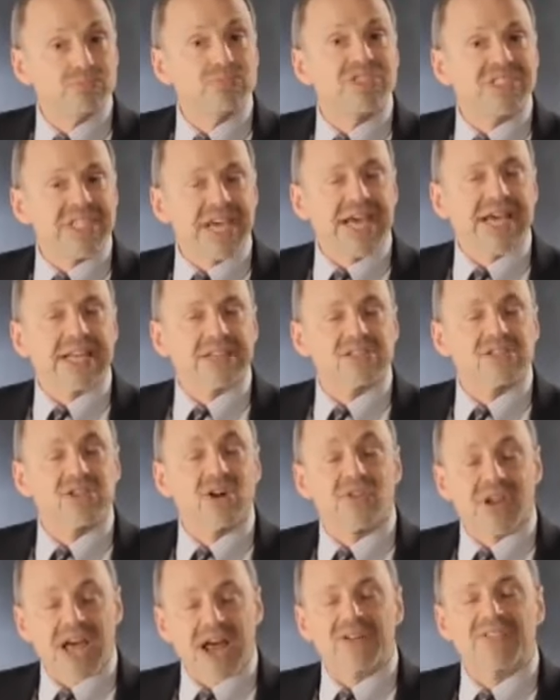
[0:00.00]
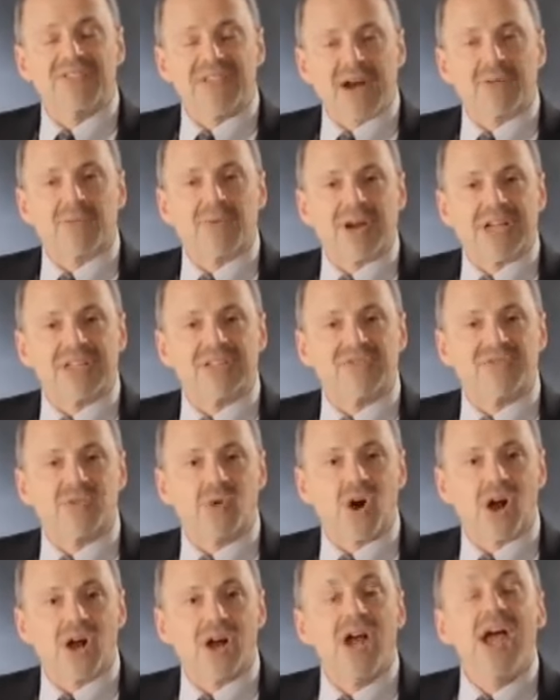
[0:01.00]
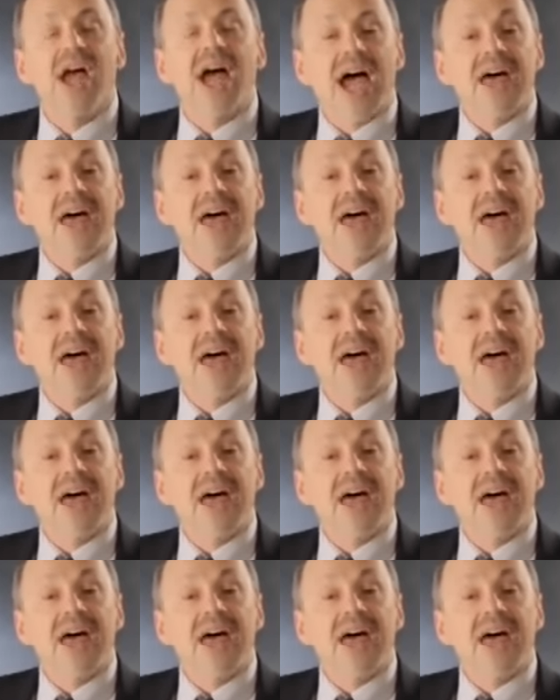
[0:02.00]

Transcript: sandstone, out of that reservoir,